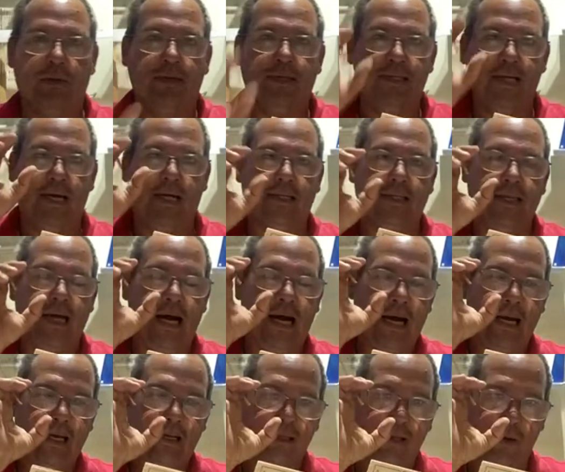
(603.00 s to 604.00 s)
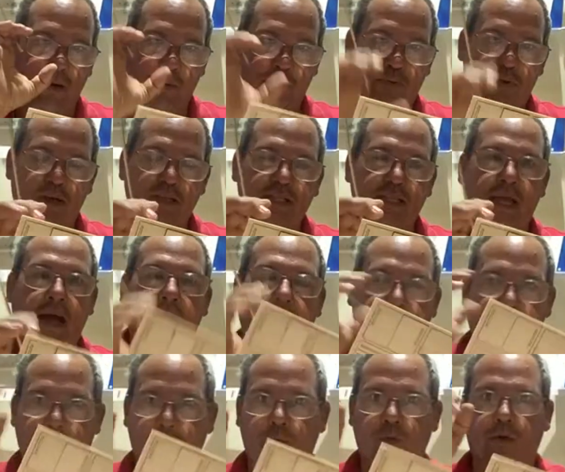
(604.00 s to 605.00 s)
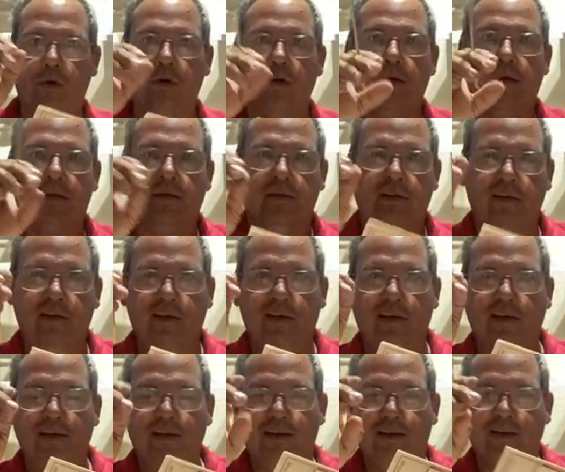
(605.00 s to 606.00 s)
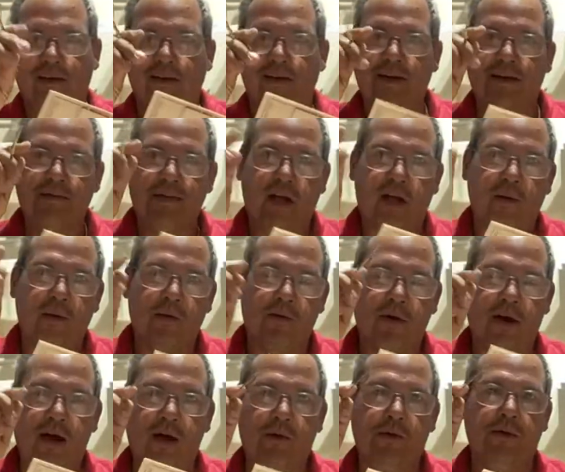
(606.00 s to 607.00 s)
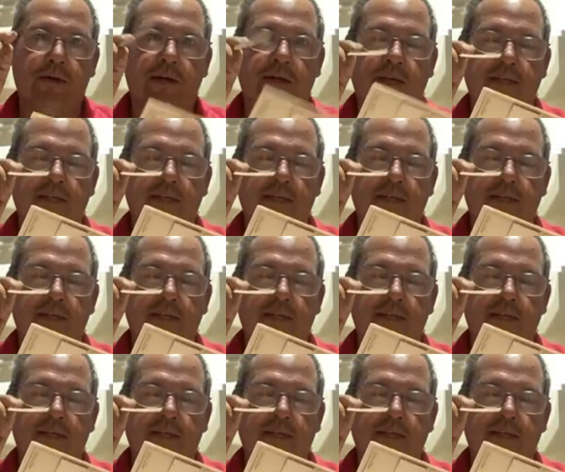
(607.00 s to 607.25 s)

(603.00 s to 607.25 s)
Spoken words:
would take a die and they would press down on the wood, and you know, you'd have to come around with an